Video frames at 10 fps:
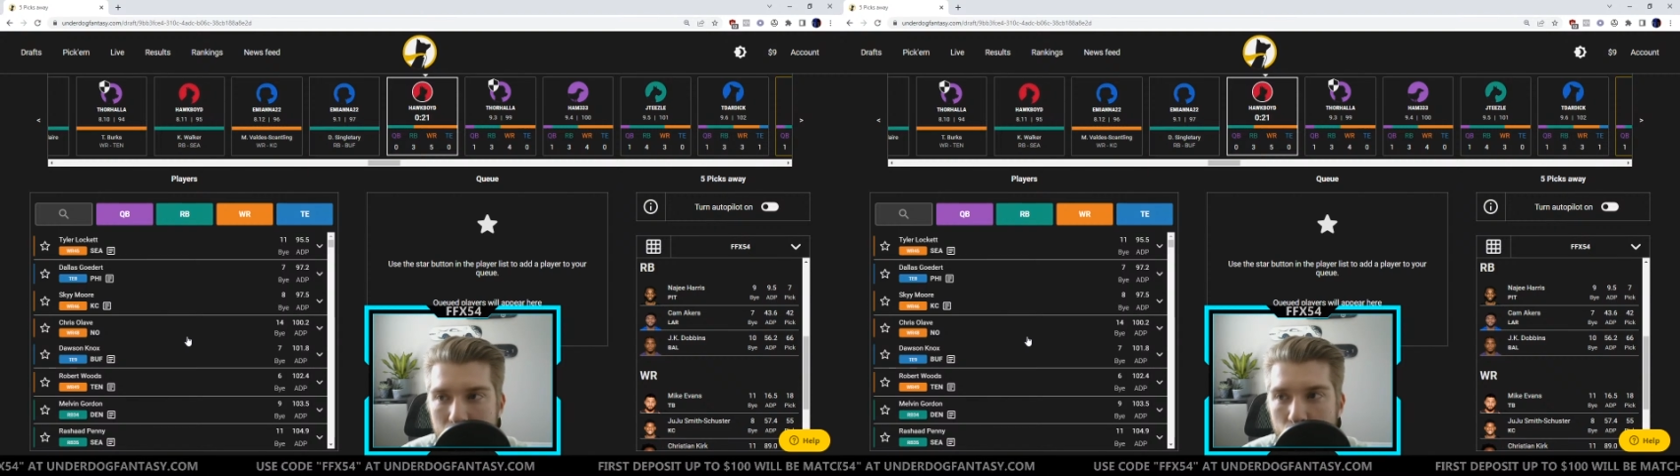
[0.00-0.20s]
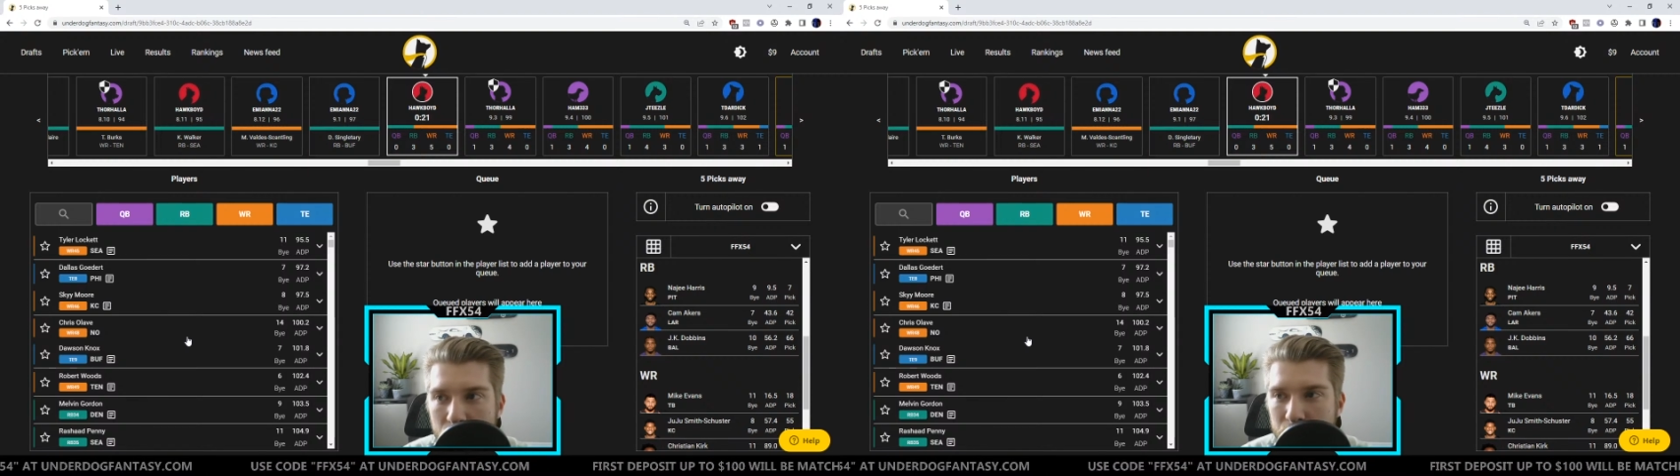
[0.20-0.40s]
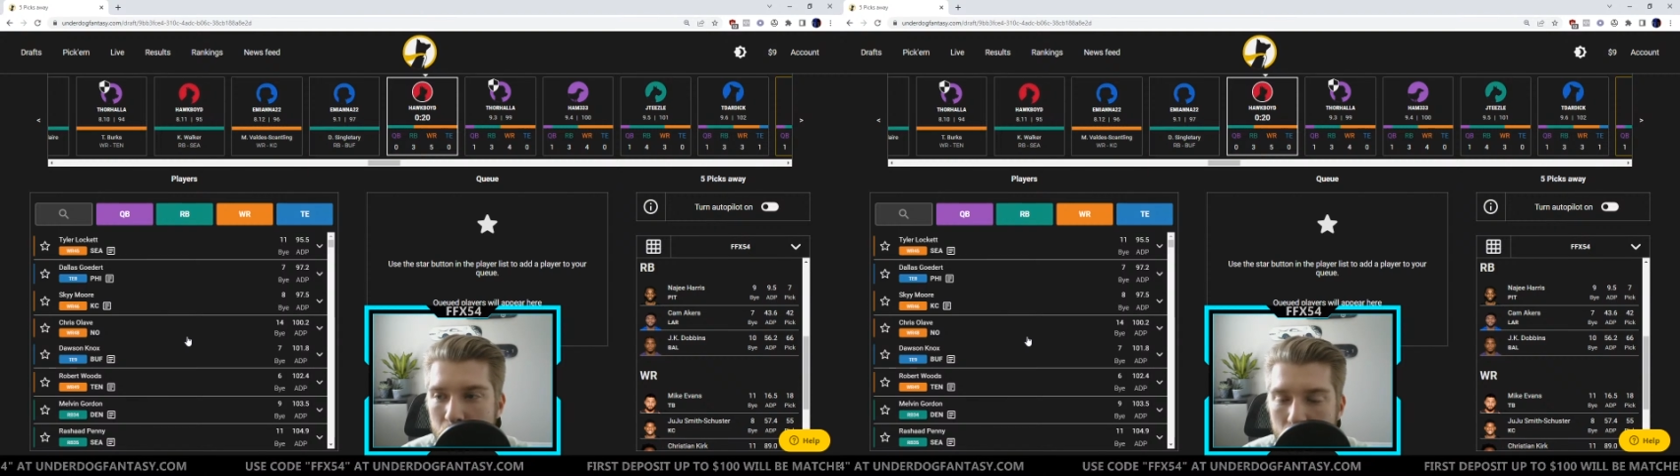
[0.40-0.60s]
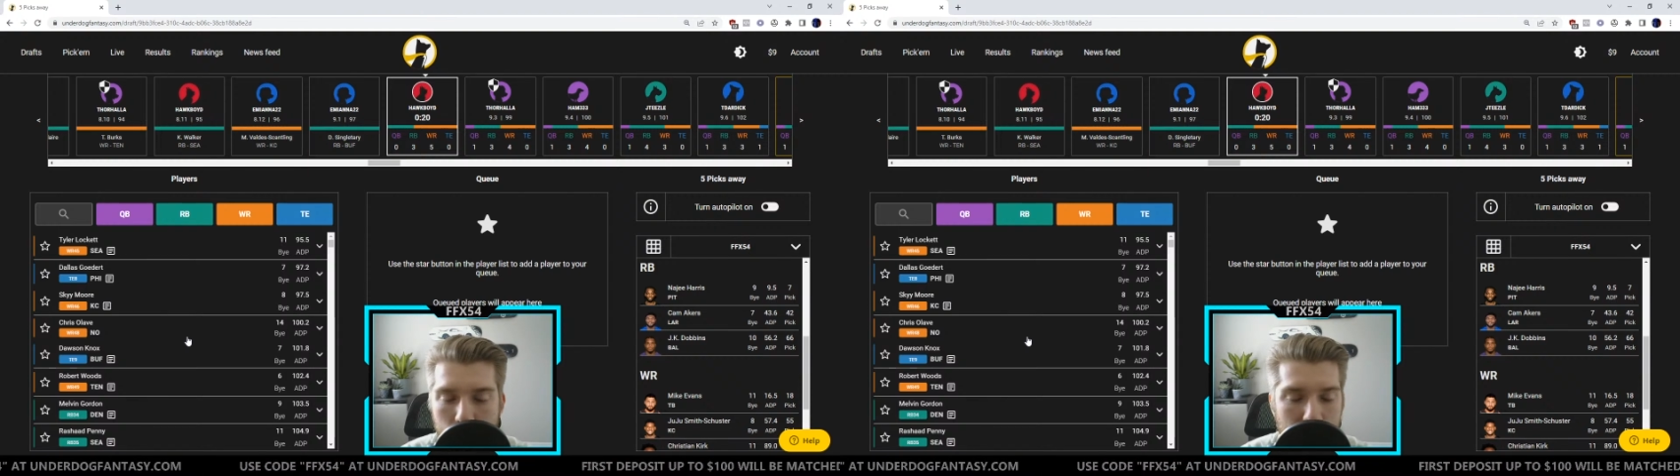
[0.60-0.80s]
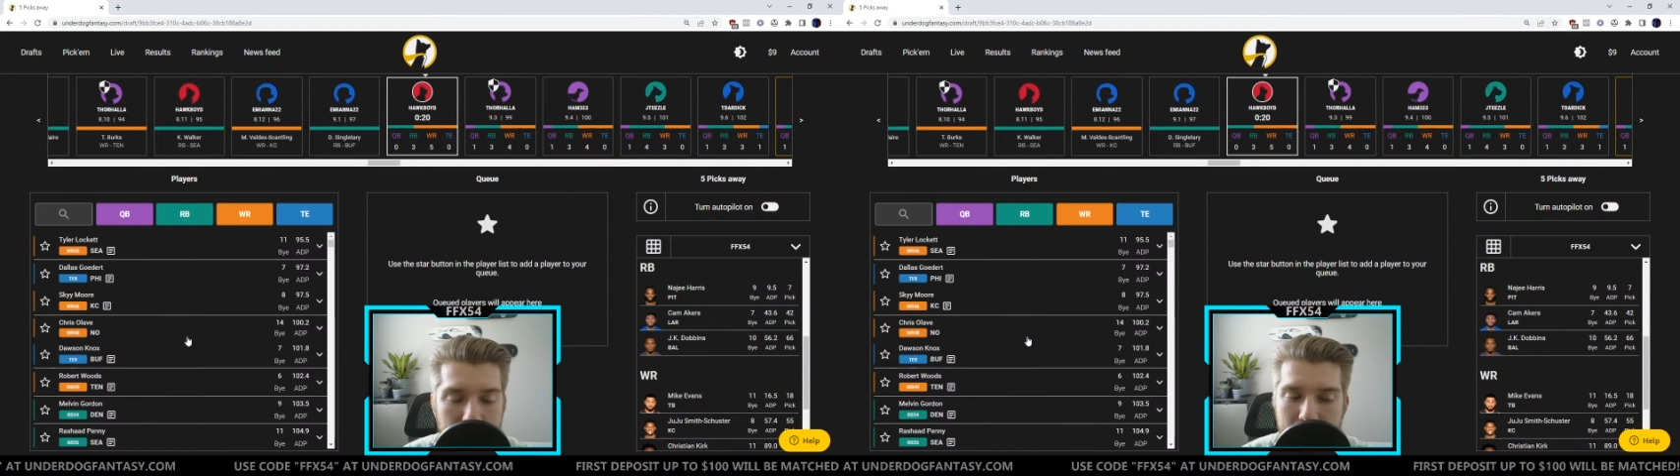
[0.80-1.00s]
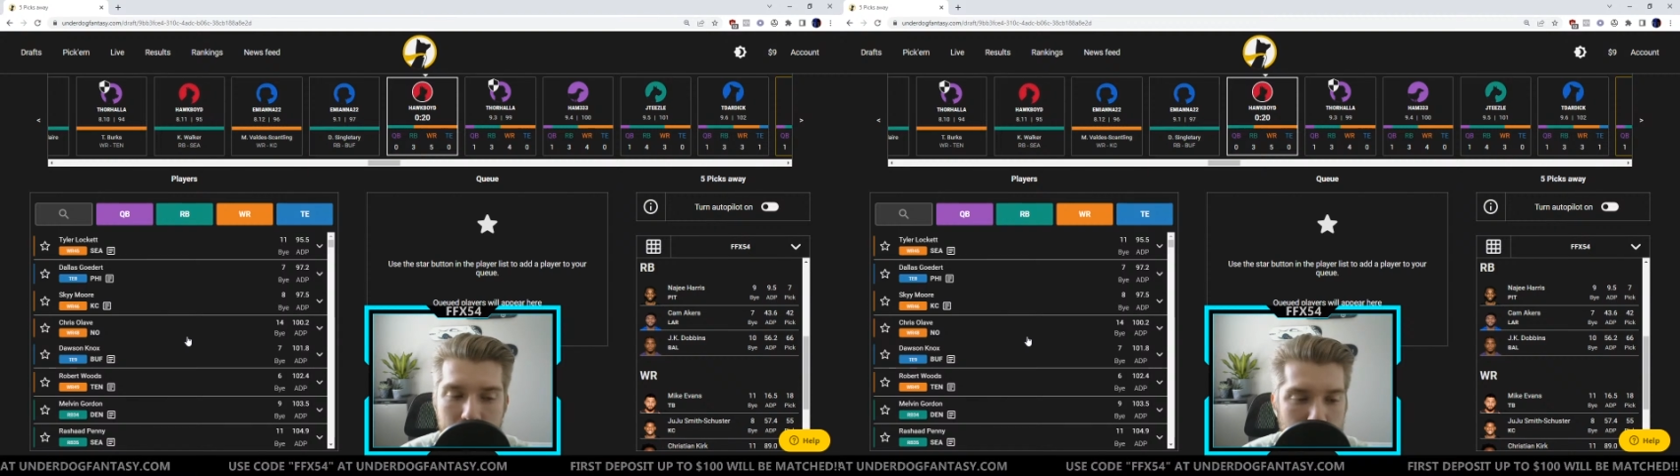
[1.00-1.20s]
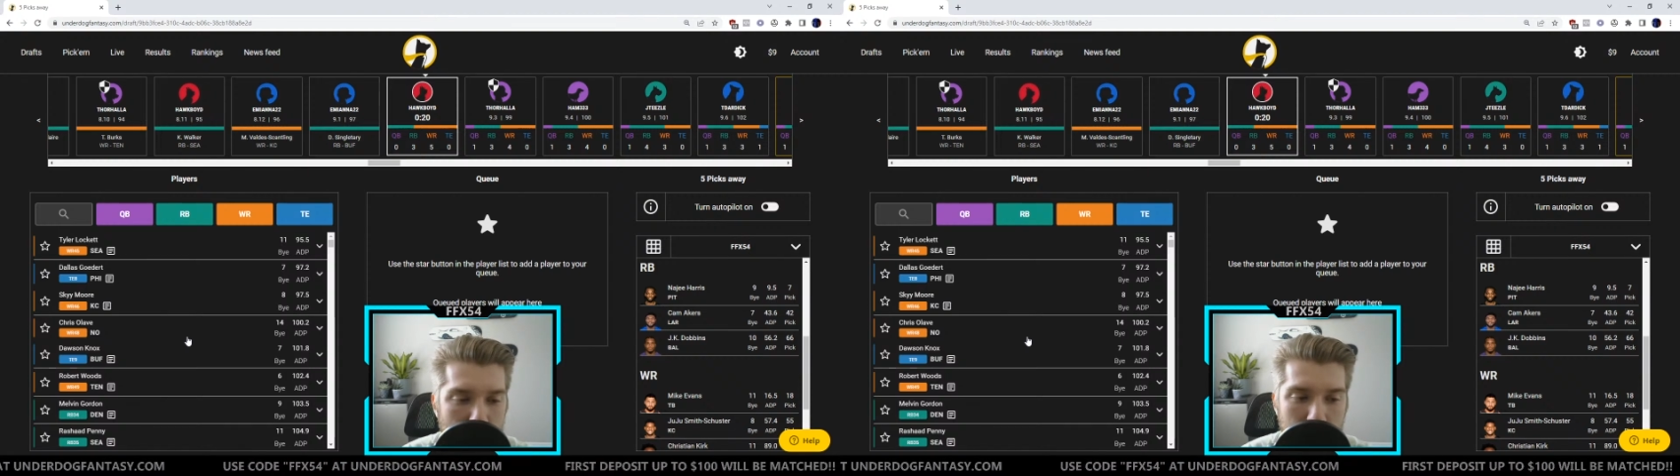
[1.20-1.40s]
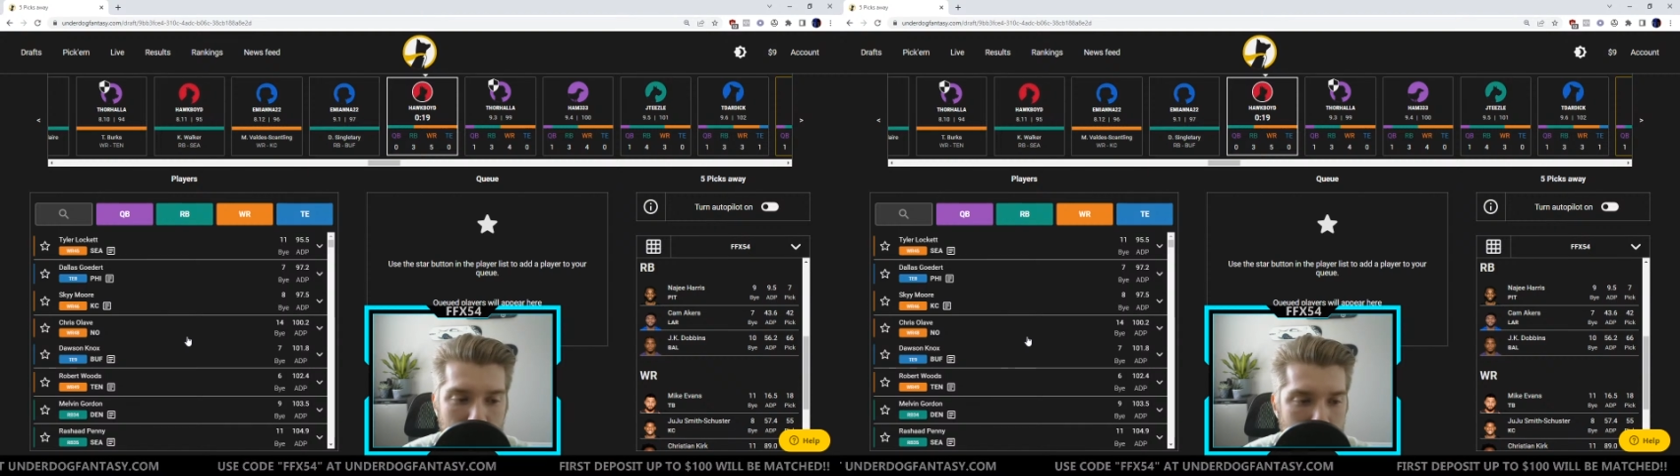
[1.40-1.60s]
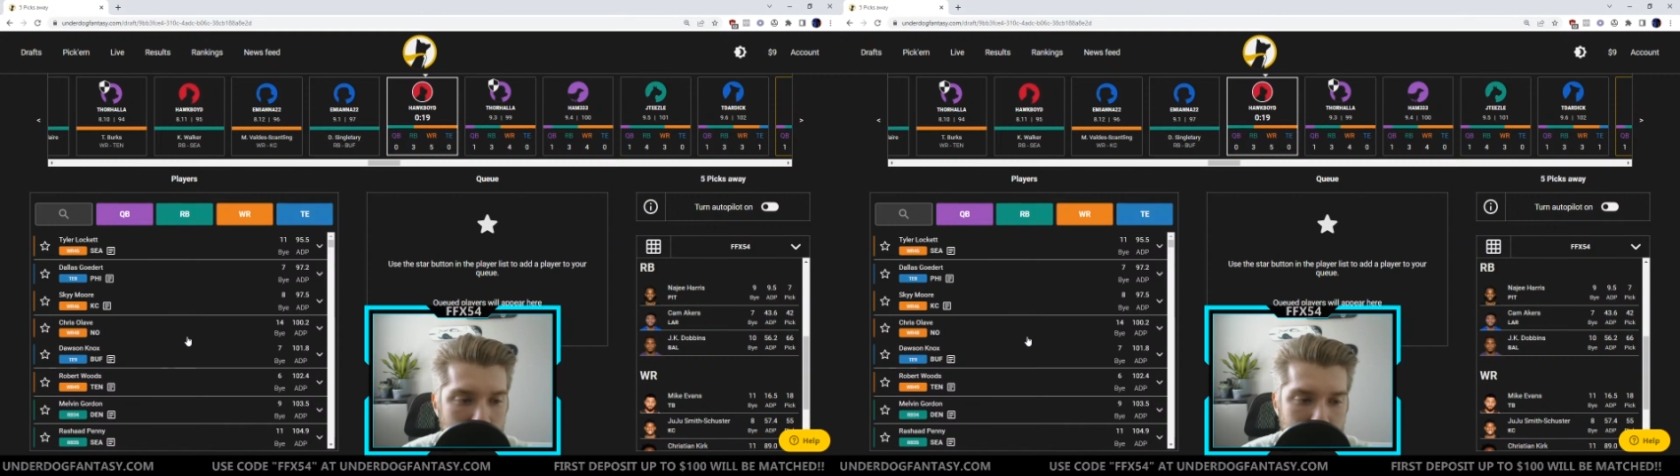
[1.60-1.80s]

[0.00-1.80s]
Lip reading: We're going to keep talking about it